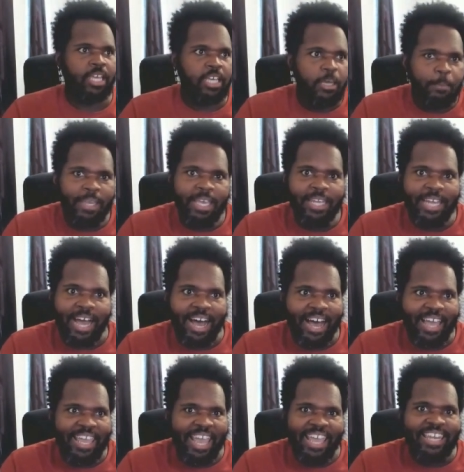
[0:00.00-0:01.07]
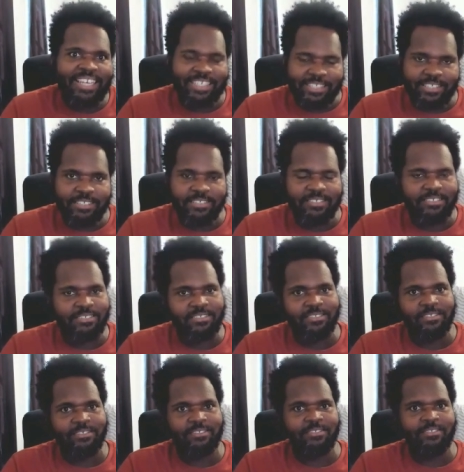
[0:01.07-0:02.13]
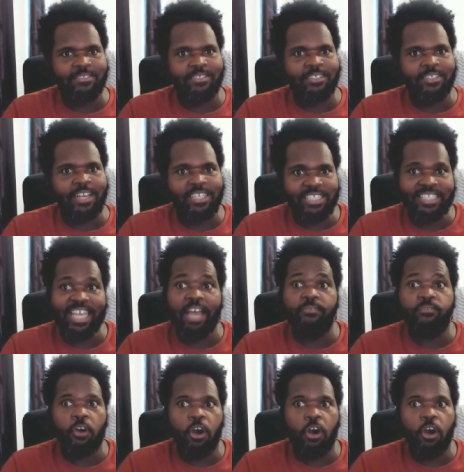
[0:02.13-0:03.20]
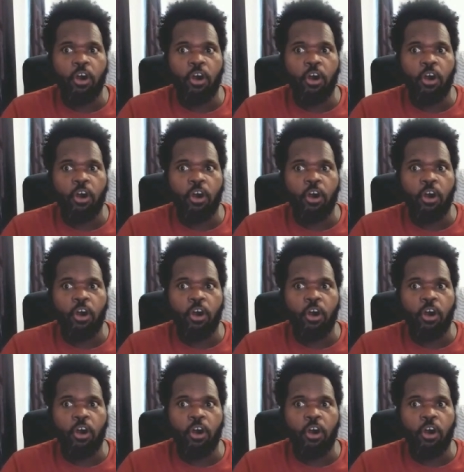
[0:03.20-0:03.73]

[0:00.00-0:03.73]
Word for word: it could be in the high 80s because it's that far north.